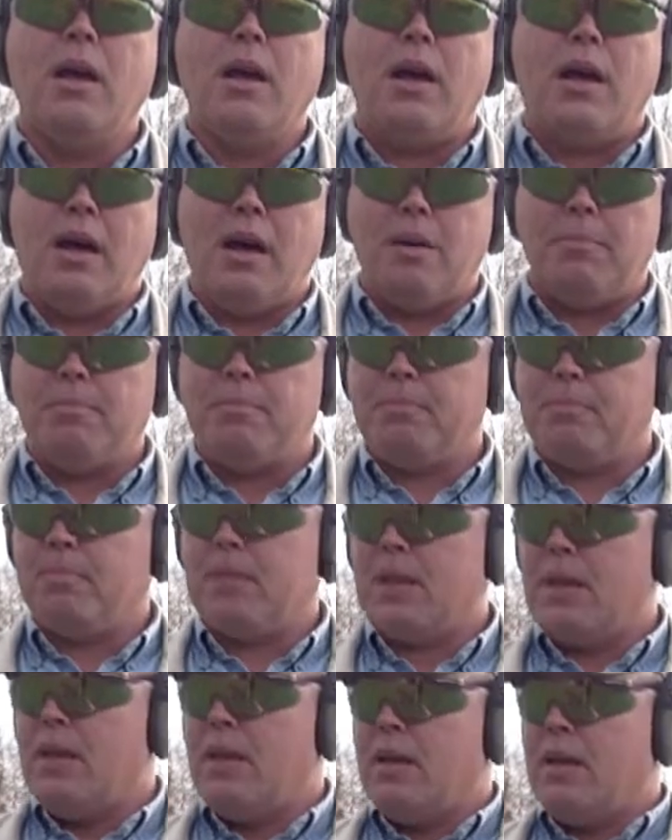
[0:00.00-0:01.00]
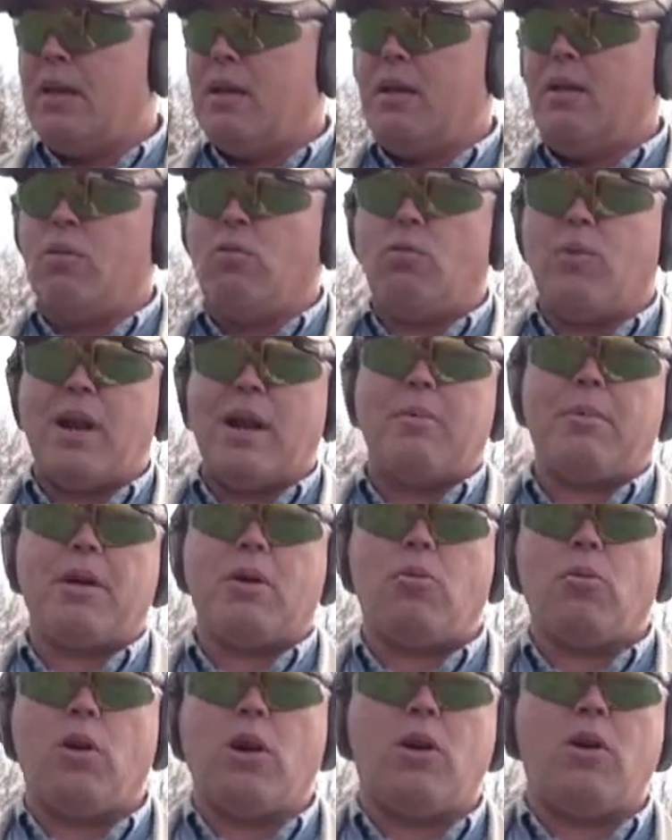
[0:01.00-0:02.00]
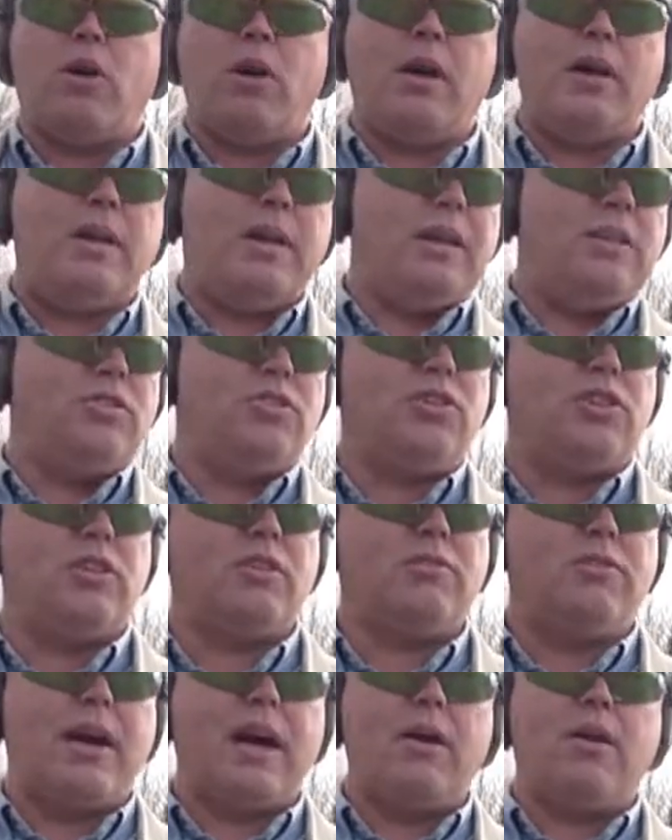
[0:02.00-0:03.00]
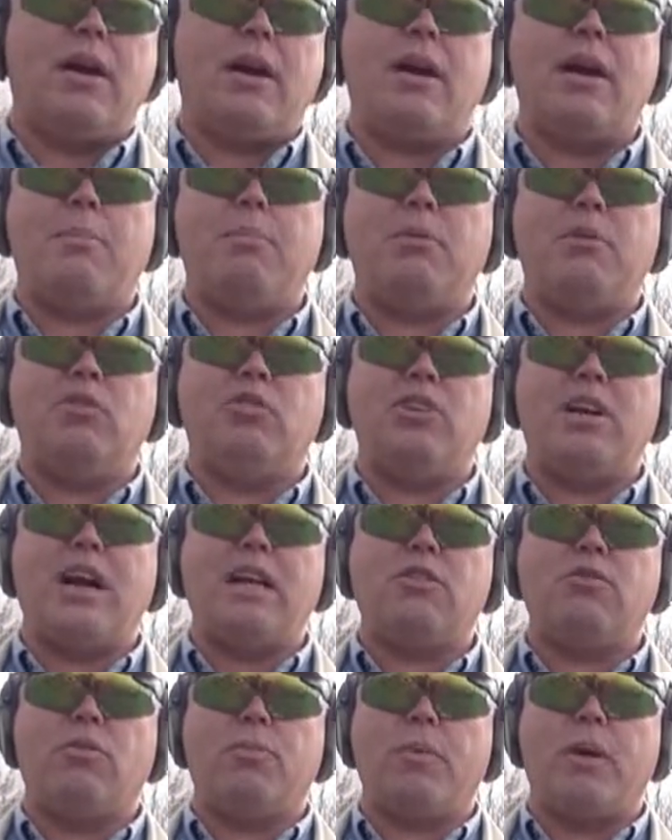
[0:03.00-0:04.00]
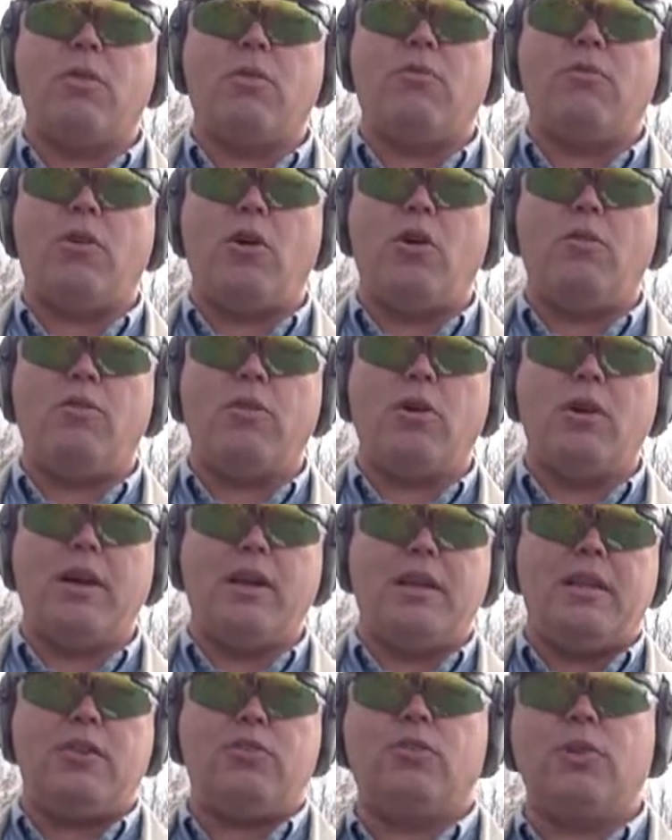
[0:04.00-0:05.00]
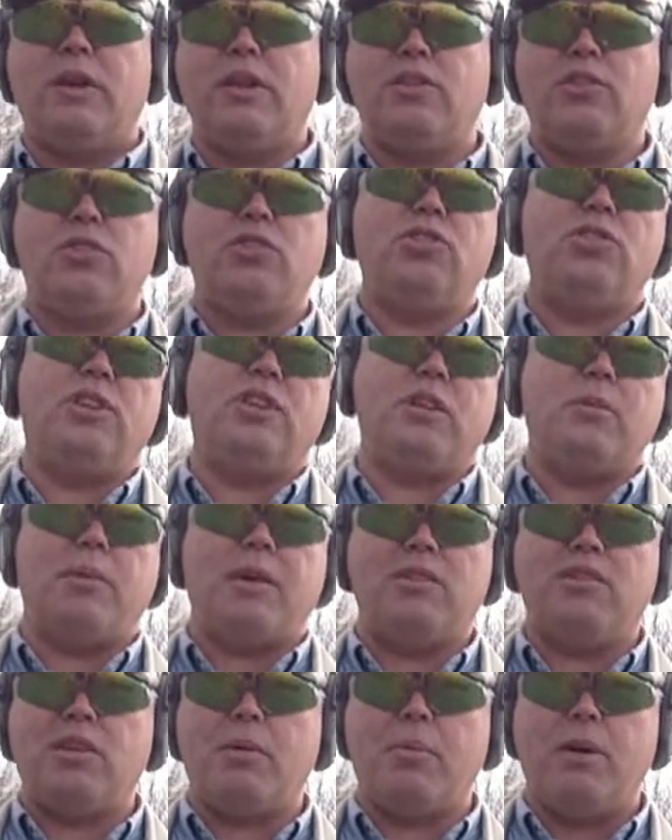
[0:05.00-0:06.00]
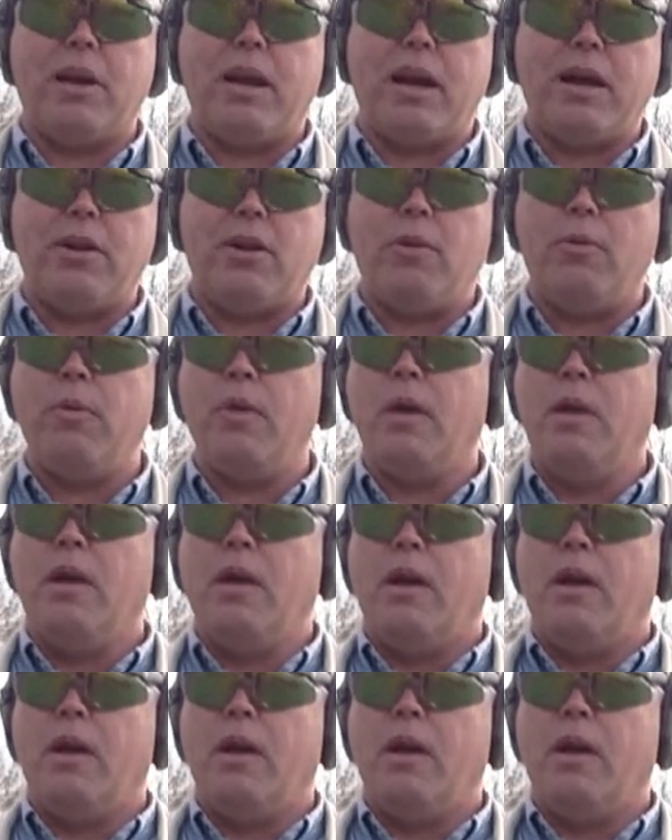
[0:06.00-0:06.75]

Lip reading: What I'm going to work on is just firing a couple of shots with my revolver and then transitioning to my semi-auto.